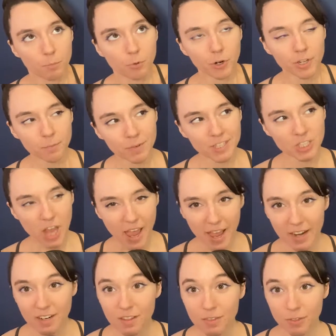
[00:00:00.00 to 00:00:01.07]
much
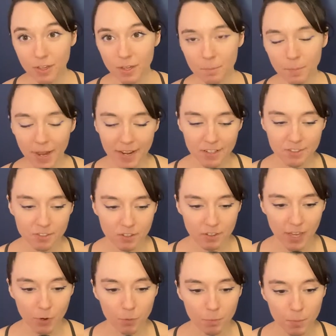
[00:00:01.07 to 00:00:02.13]
anything. My answer to
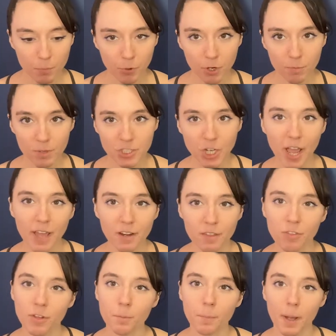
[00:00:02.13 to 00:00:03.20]
that would be pretty much
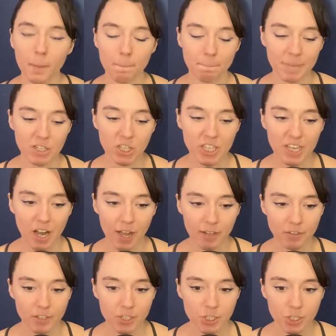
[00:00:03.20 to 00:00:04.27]
anything by Billie
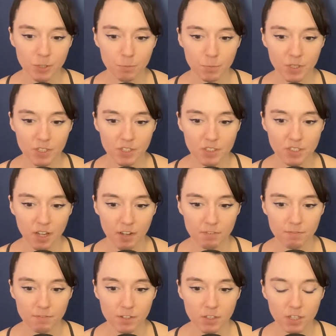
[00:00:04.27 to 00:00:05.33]
Eilish, because I
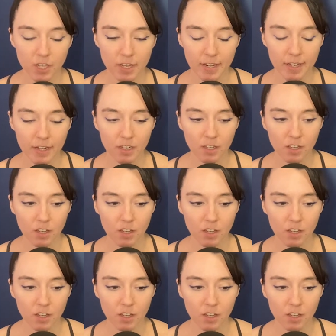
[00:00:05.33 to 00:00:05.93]
feel like,